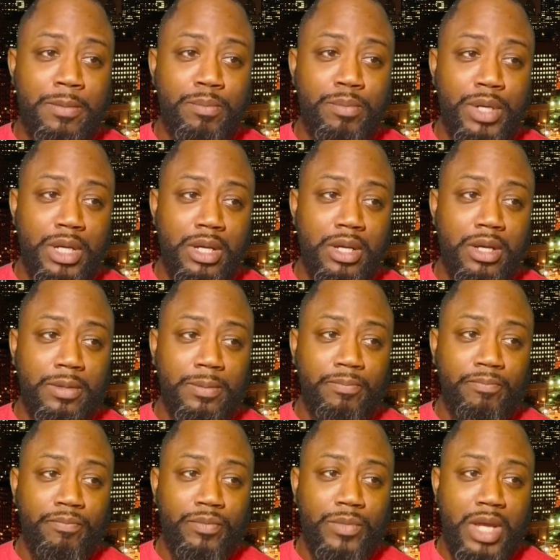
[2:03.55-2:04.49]
But
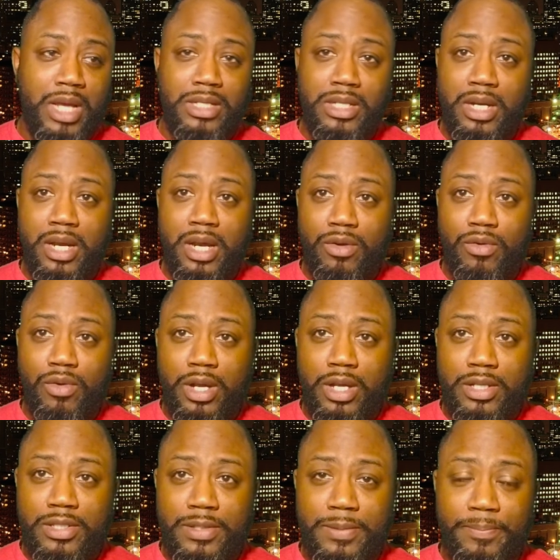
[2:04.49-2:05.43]
as I
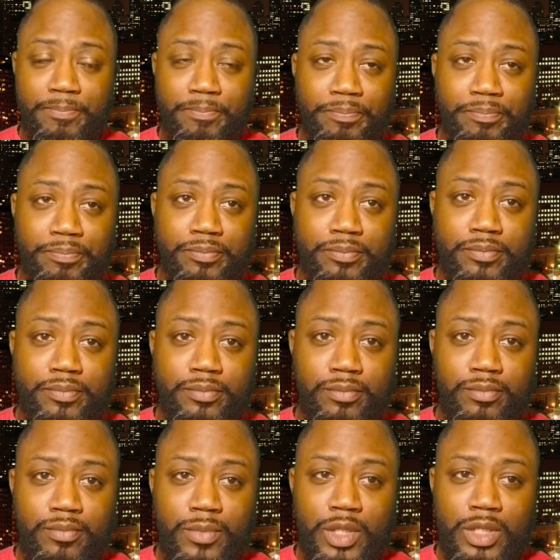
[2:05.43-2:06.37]
digress,
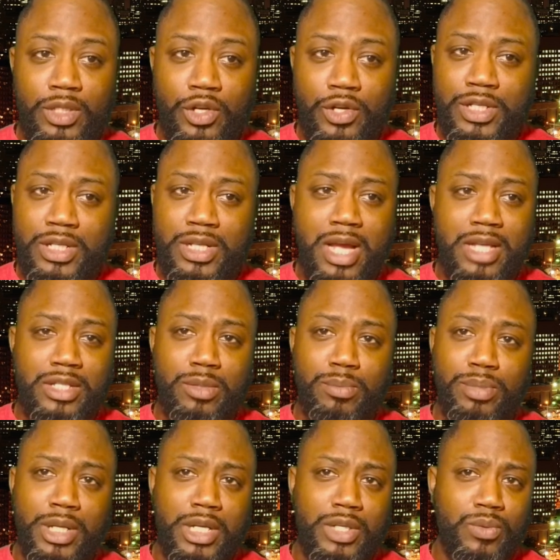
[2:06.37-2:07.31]
church is not some
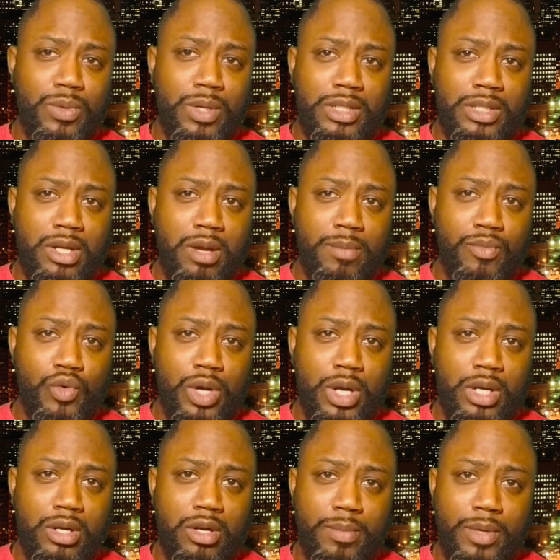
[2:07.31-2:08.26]
place where it's come
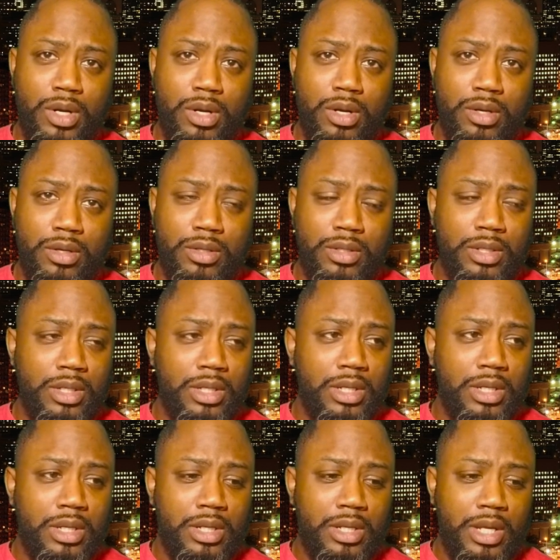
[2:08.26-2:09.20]
one, come all,
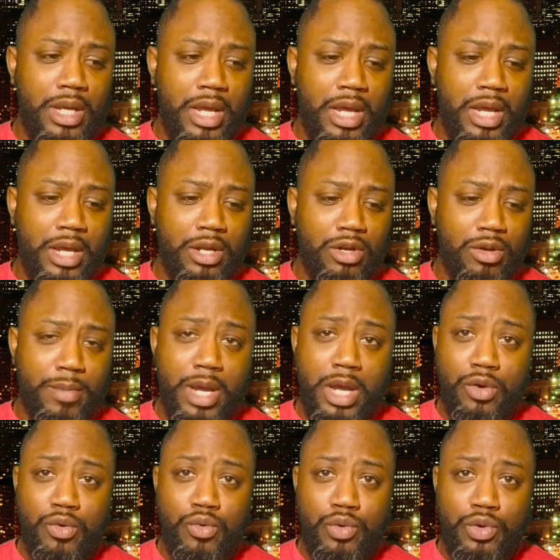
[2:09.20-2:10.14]
and no
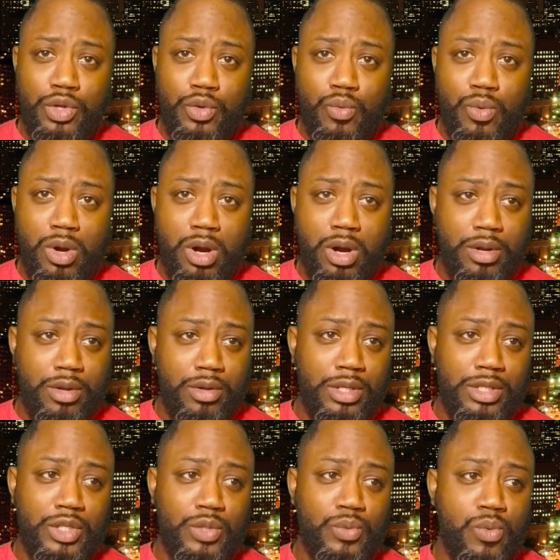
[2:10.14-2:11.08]
matter who you are, you can
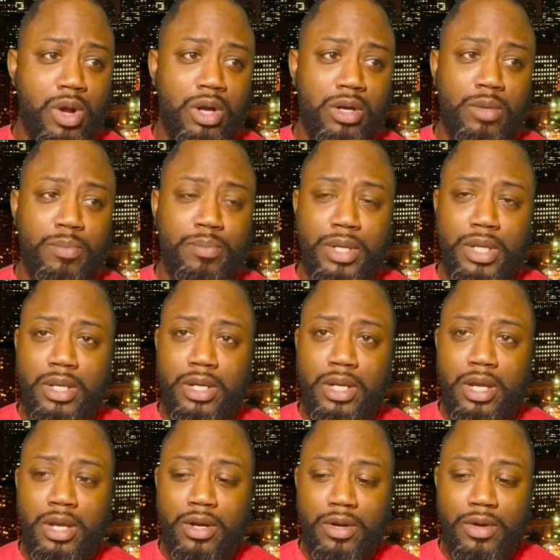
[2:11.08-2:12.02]
just walk up in
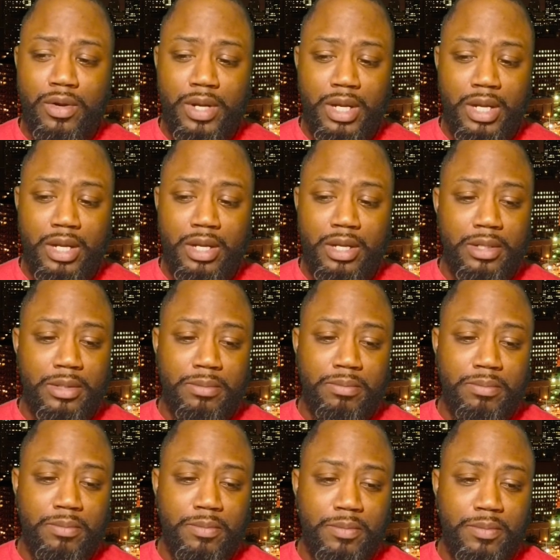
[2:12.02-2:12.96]
there and
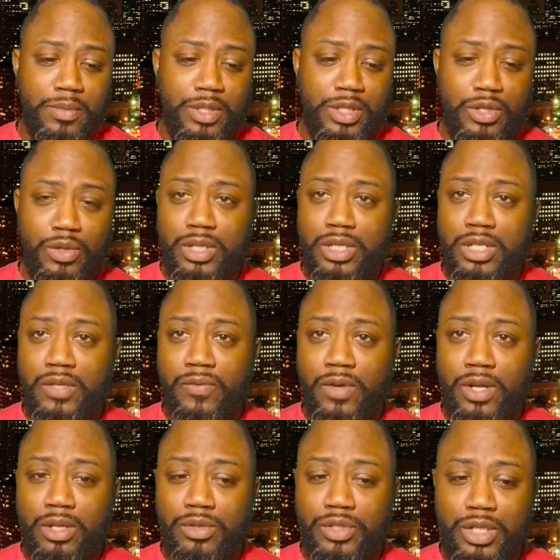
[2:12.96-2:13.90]
you can just
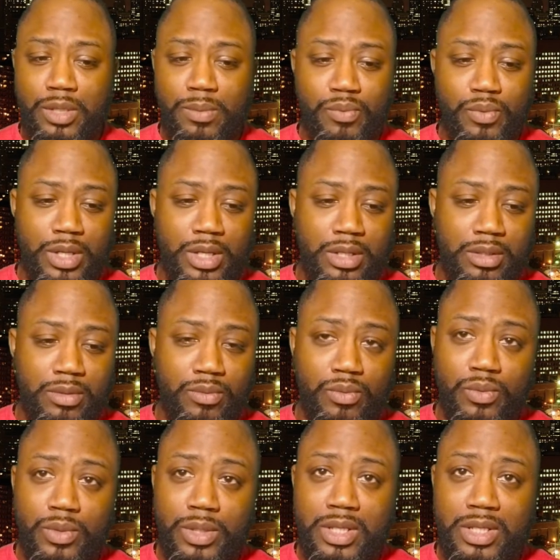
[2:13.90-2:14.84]
fellowship with
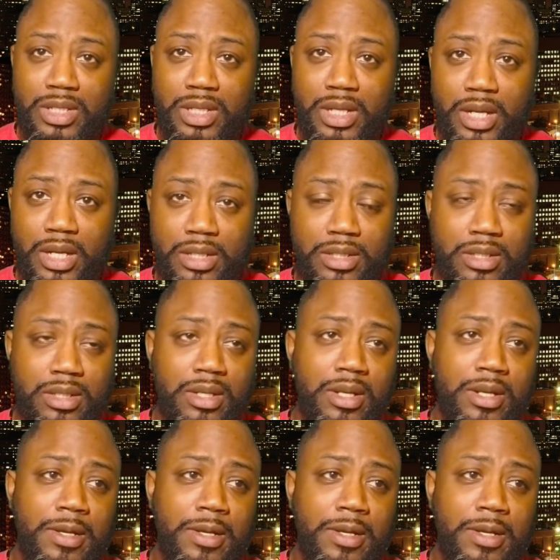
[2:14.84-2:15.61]
with the saints.